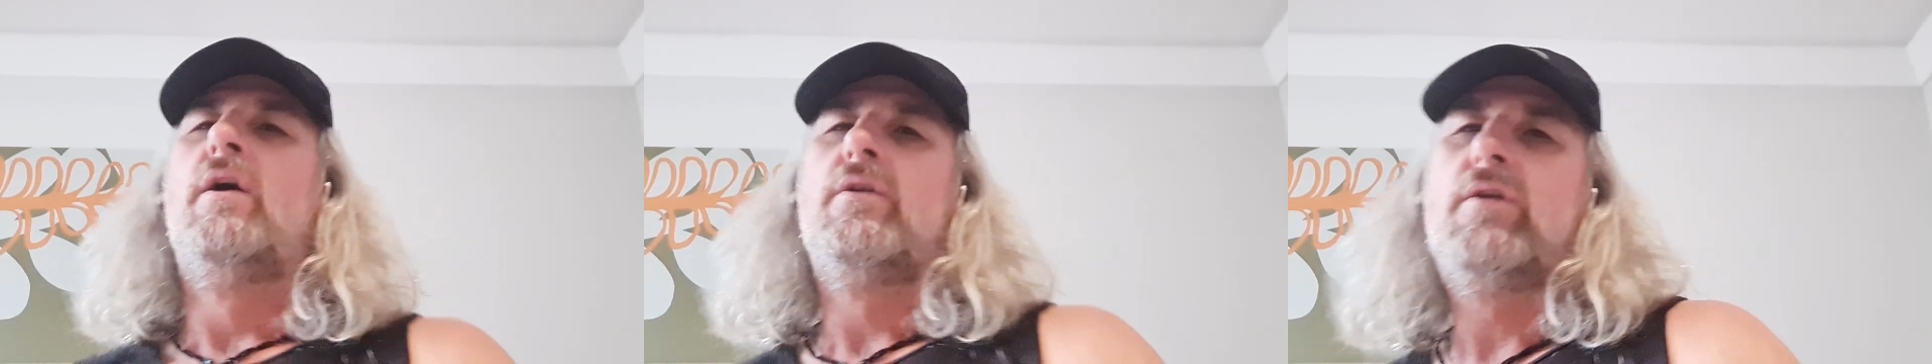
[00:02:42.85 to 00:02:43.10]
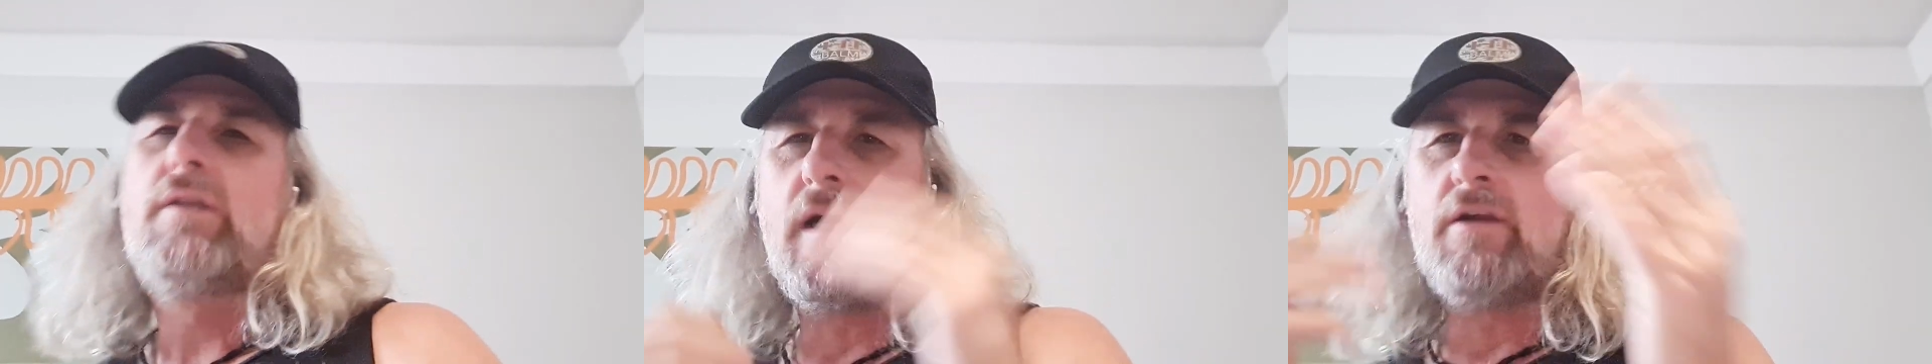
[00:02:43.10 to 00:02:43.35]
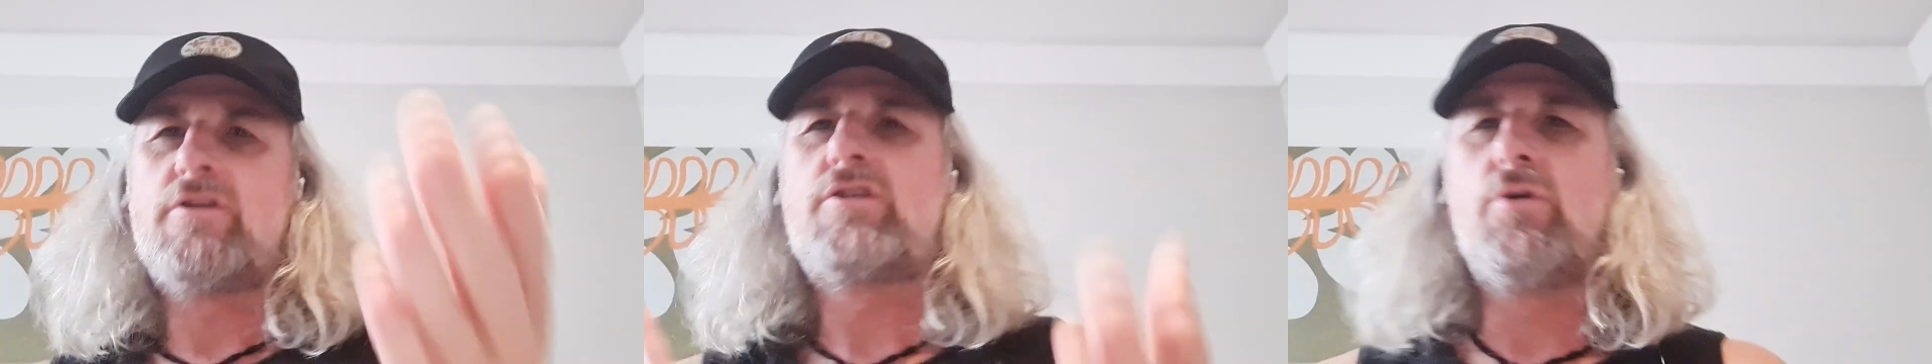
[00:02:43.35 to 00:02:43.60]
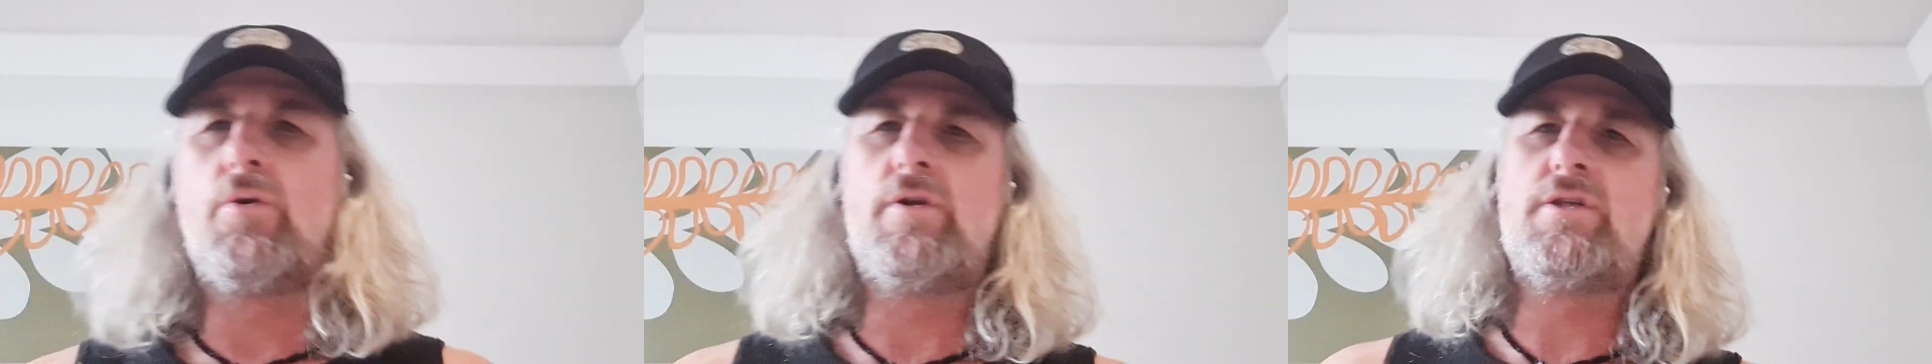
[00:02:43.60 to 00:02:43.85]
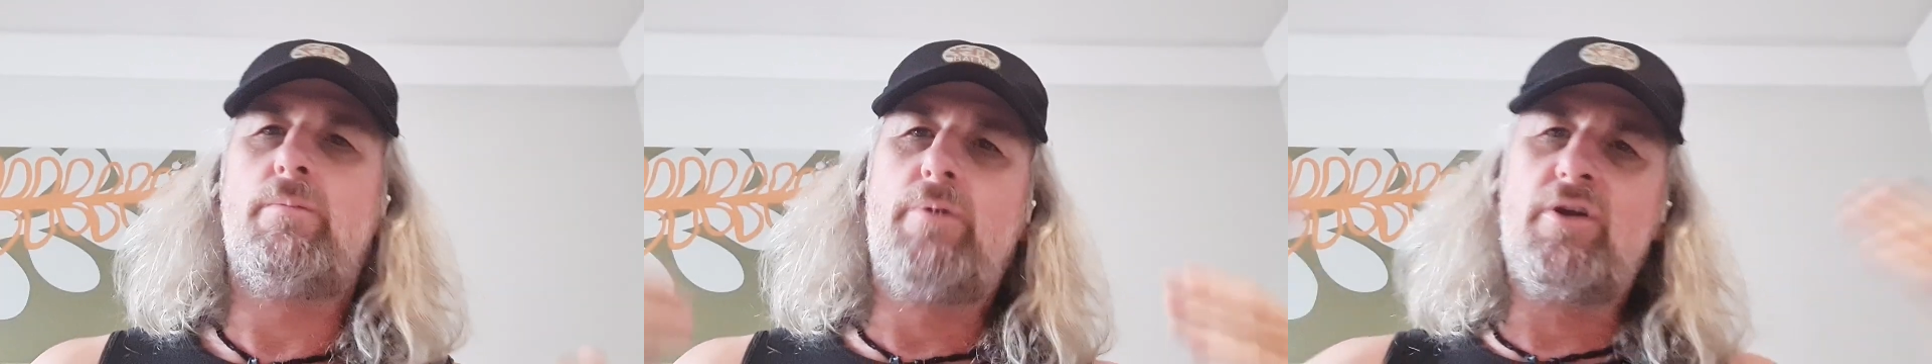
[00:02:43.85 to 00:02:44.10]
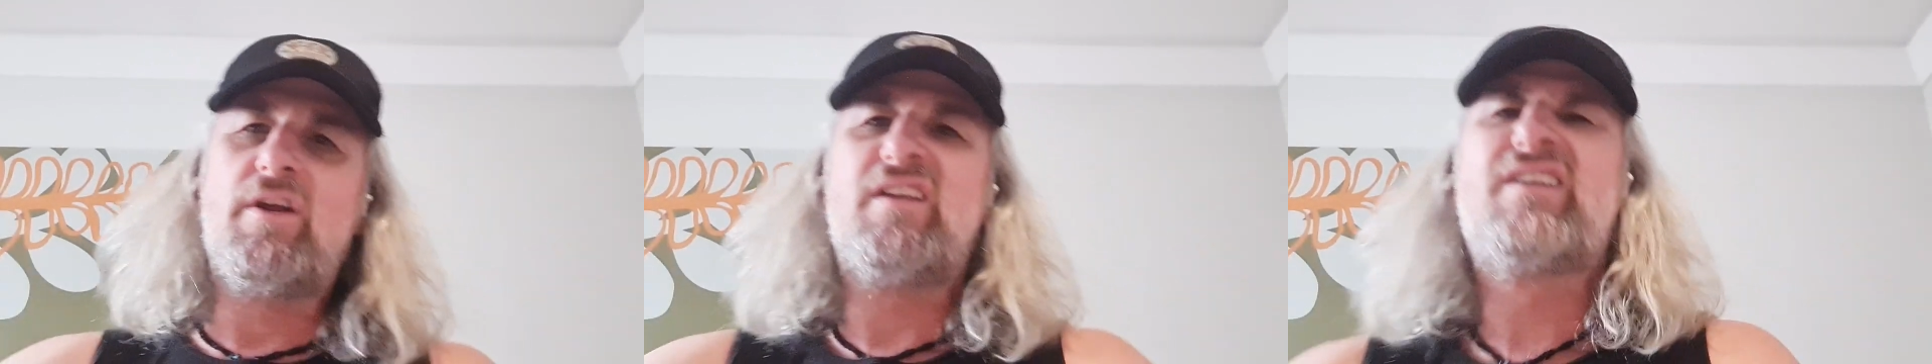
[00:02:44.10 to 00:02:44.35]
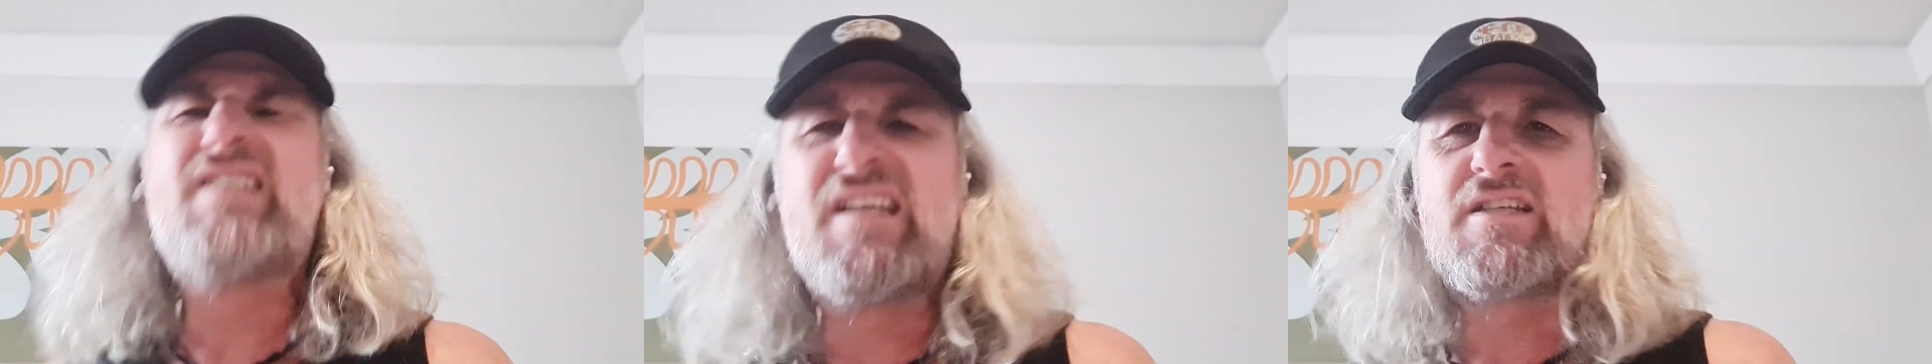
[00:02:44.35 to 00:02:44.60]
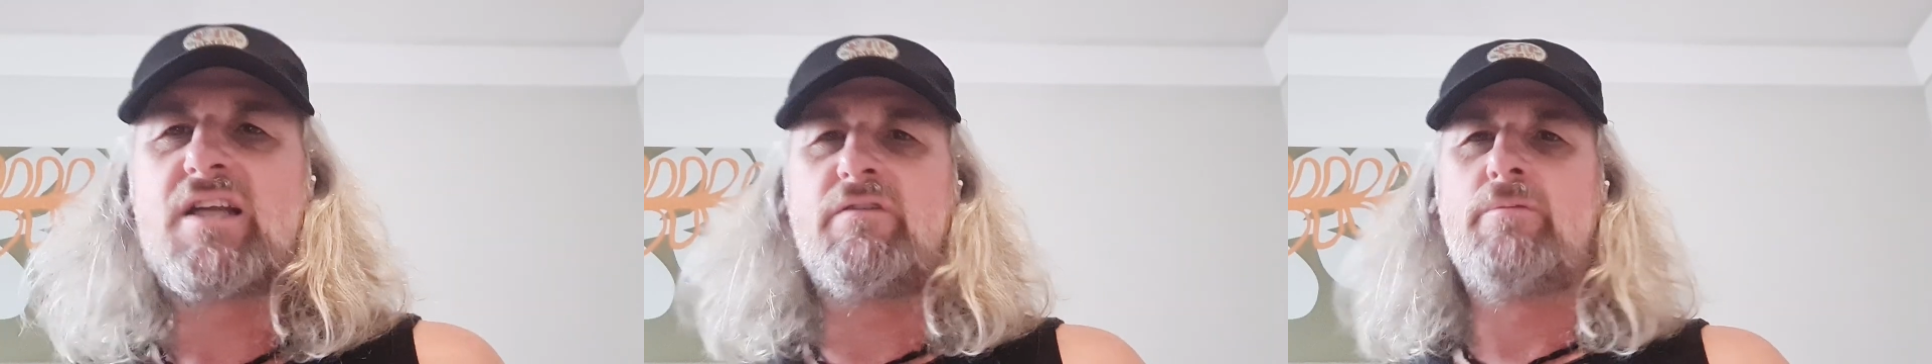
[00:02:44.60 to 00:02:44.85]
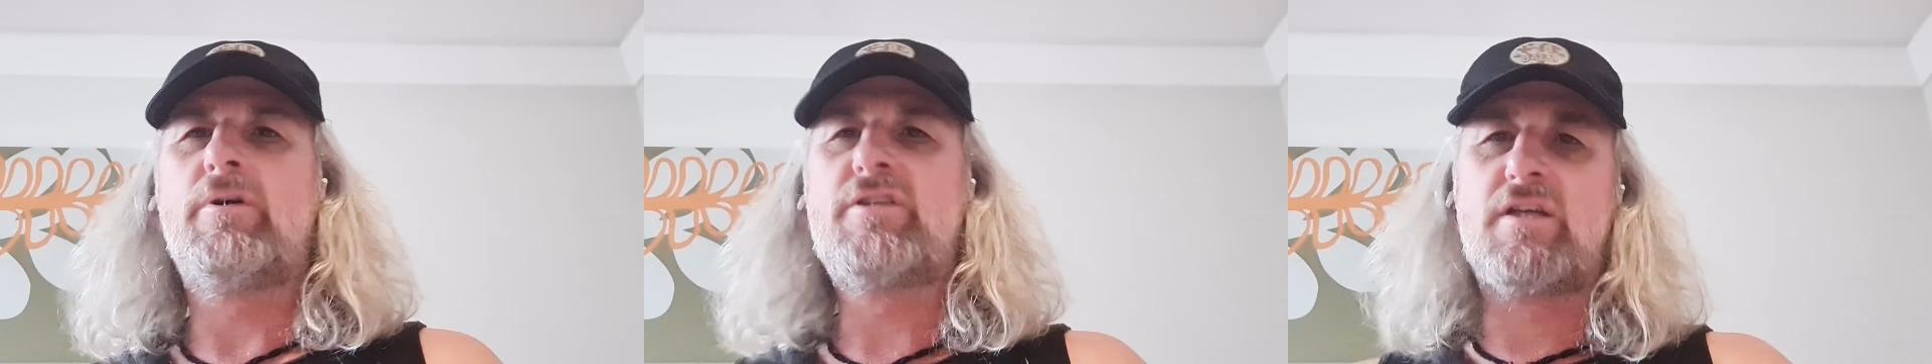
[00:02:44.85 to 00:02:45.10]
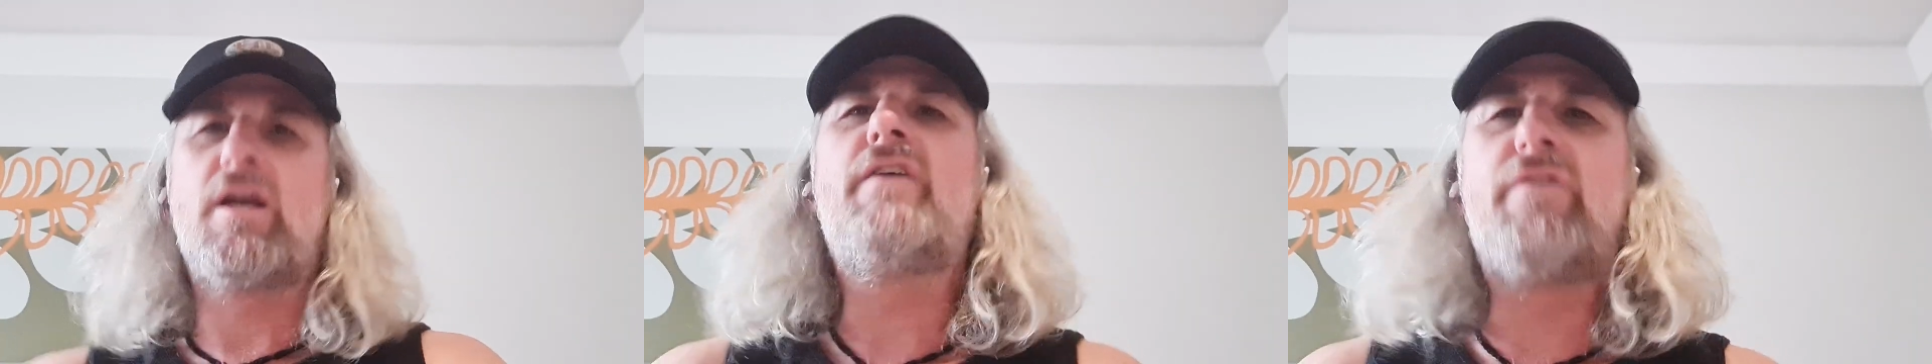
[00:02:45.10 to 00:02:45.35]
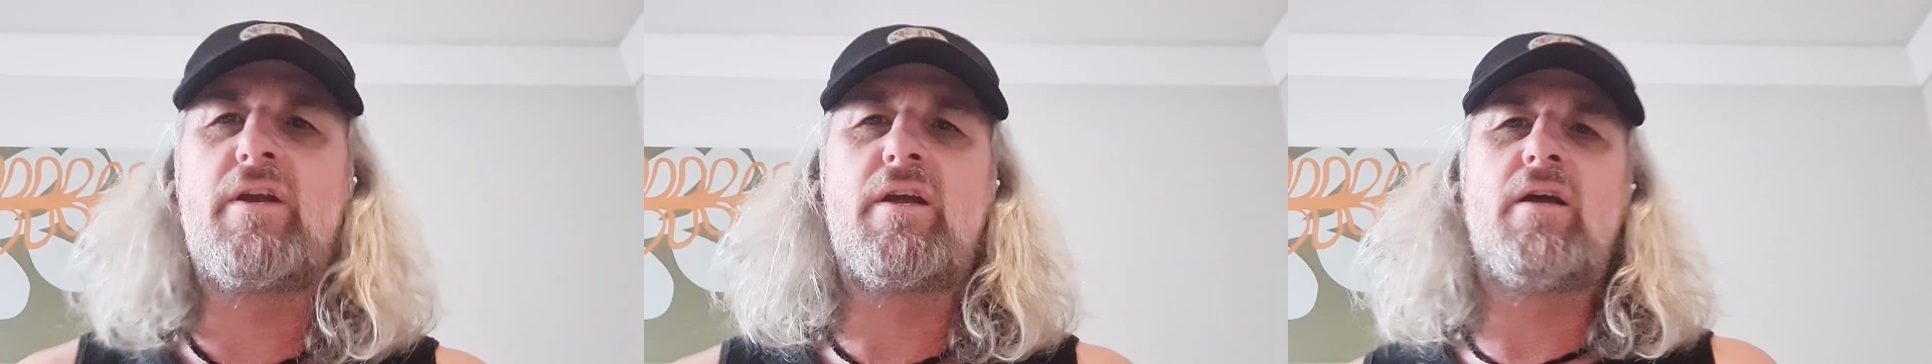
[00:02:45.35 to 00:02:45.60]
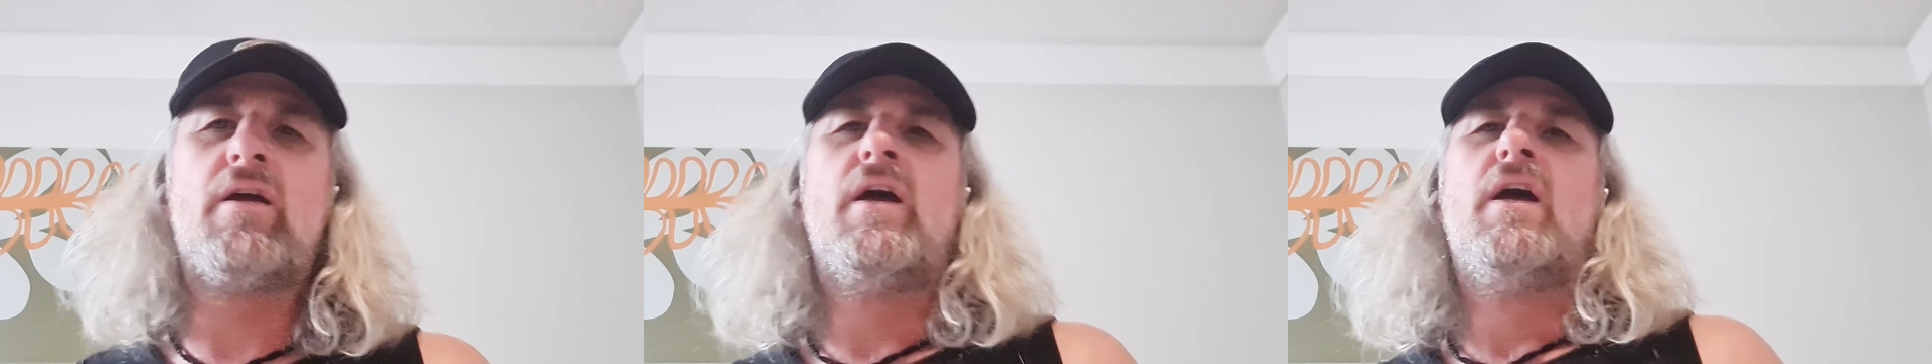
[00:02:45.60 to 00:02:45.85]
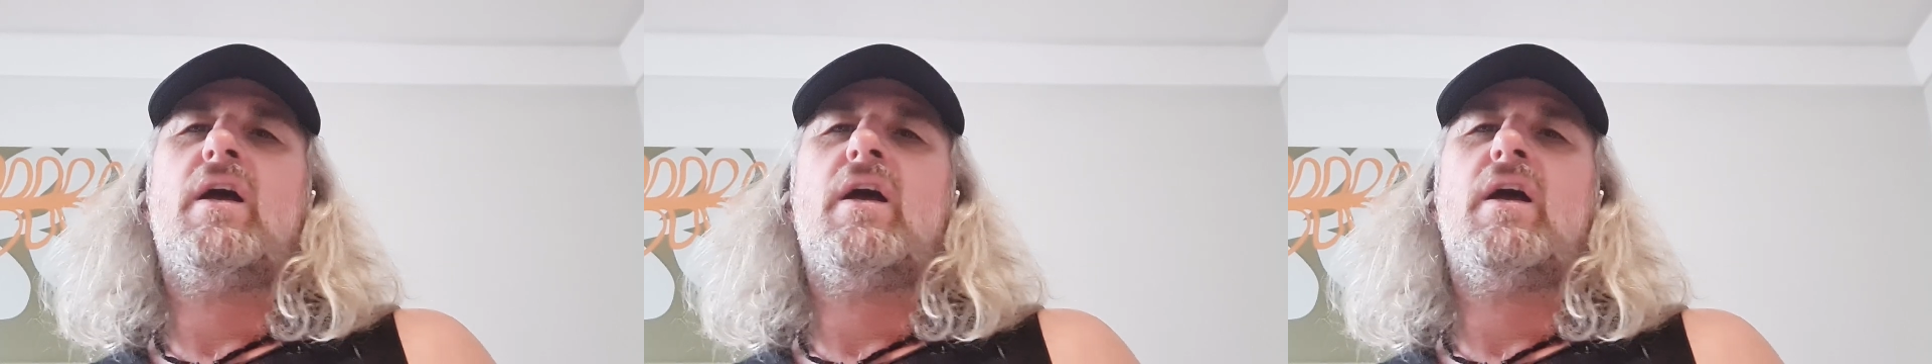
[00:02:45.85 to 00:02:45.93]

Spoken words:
to tell you stories and bring interesting stuff about South Africa,